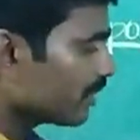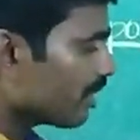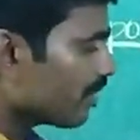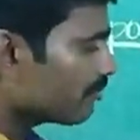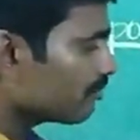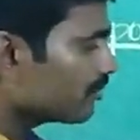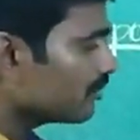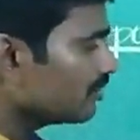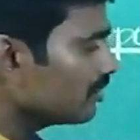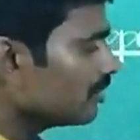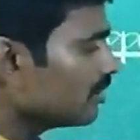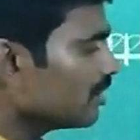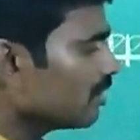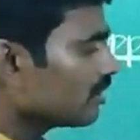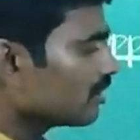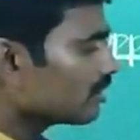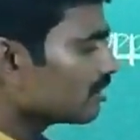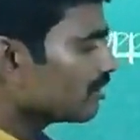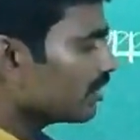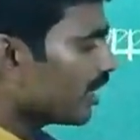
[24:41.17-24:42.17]
of
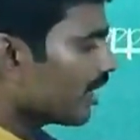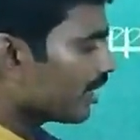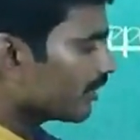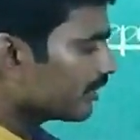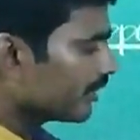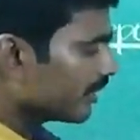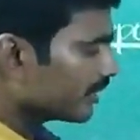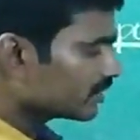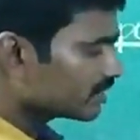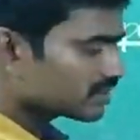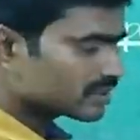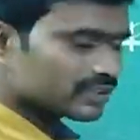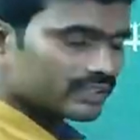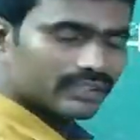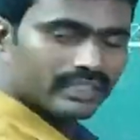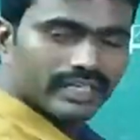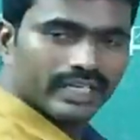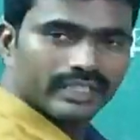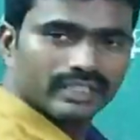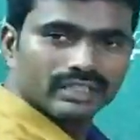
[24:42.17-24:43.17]

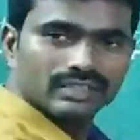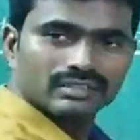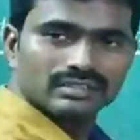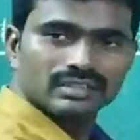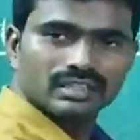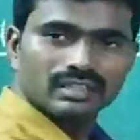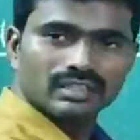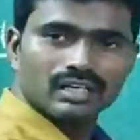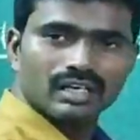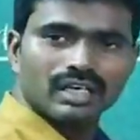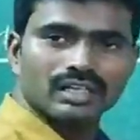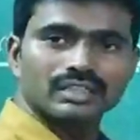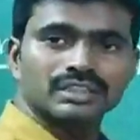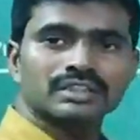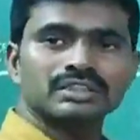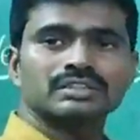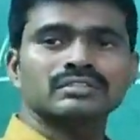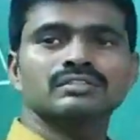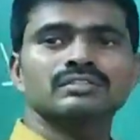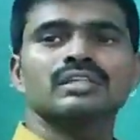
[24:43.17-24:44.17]
non-adjacent angles are called
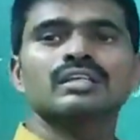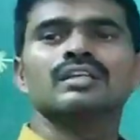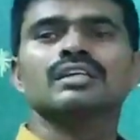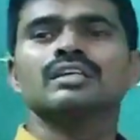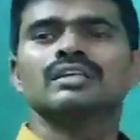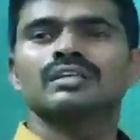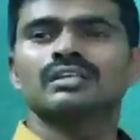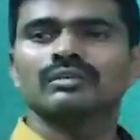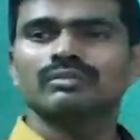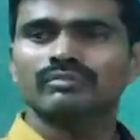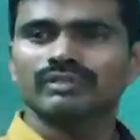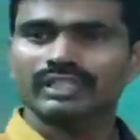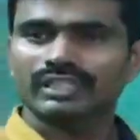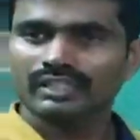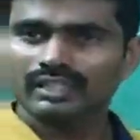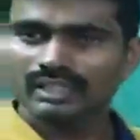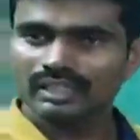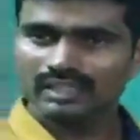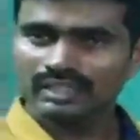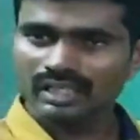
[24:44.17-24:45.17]

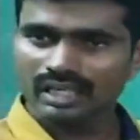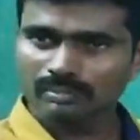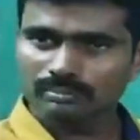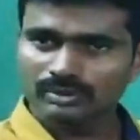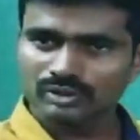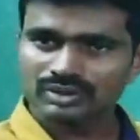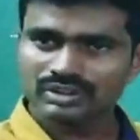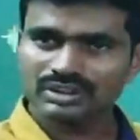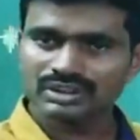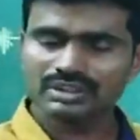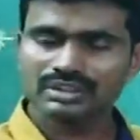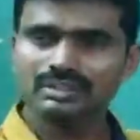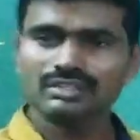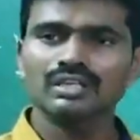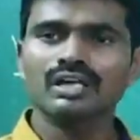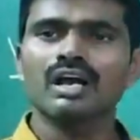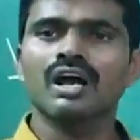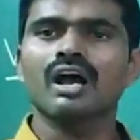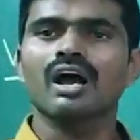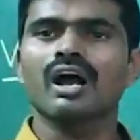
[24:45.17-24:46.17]
vertically opposite
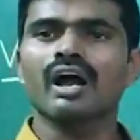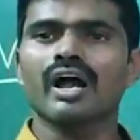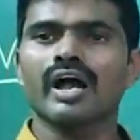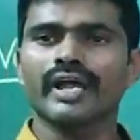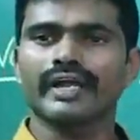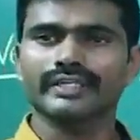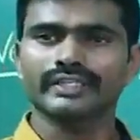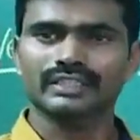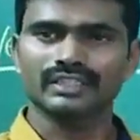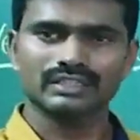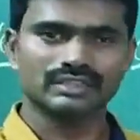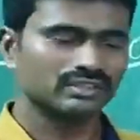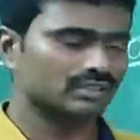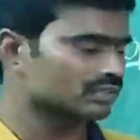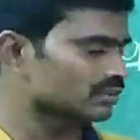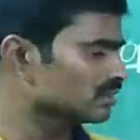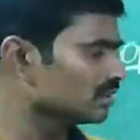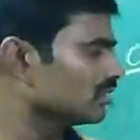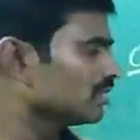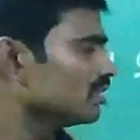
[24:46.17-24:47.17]
angles.
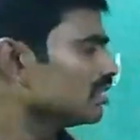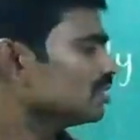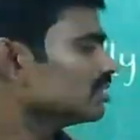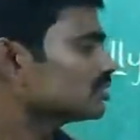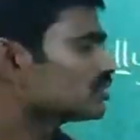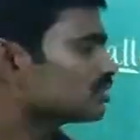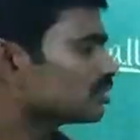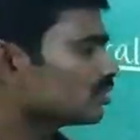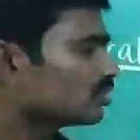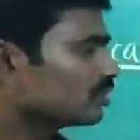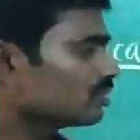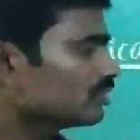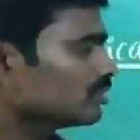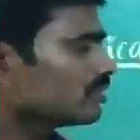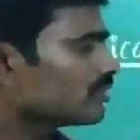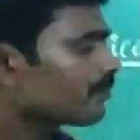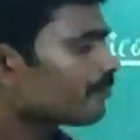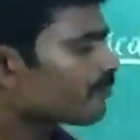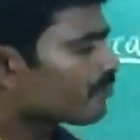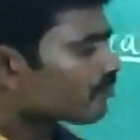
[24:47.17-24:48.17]

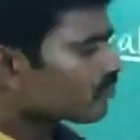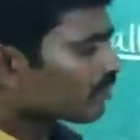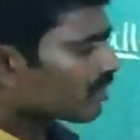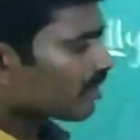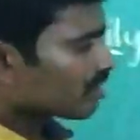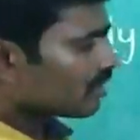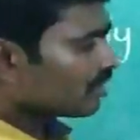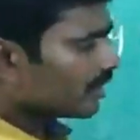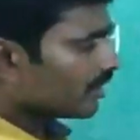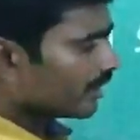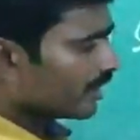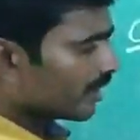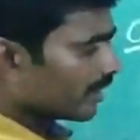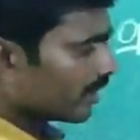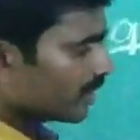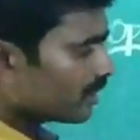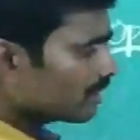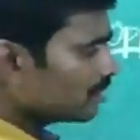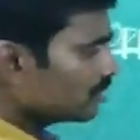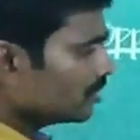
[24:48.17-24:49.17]
So
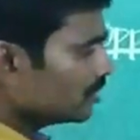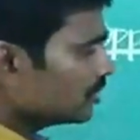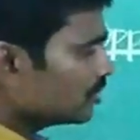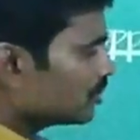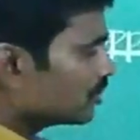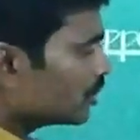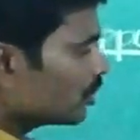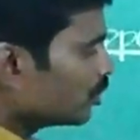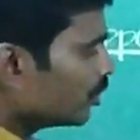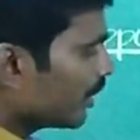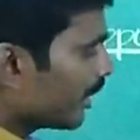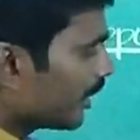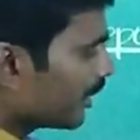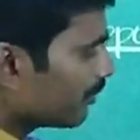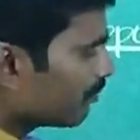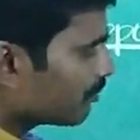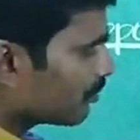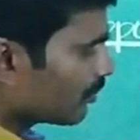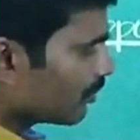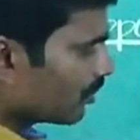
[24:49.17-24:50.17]
here 2
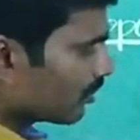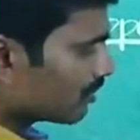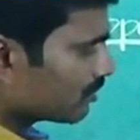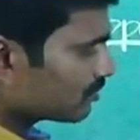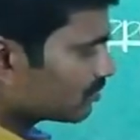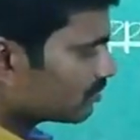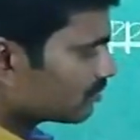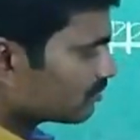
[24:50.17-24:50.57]
and 4